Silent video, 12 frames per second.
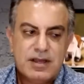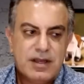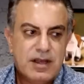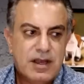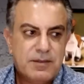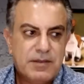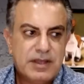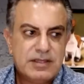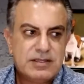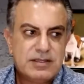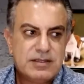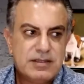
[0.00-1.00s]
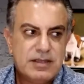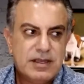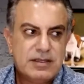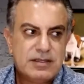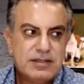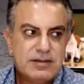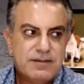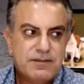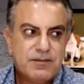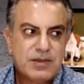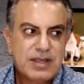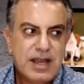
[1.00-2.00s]
Um, it's it's
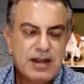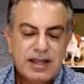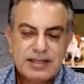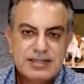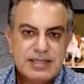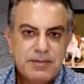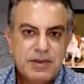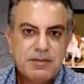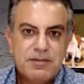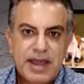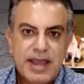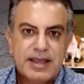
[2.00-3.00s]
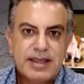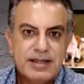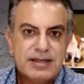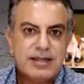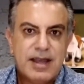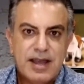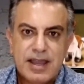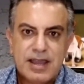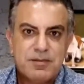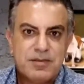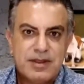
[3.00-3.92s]
kind of like stepping back in time.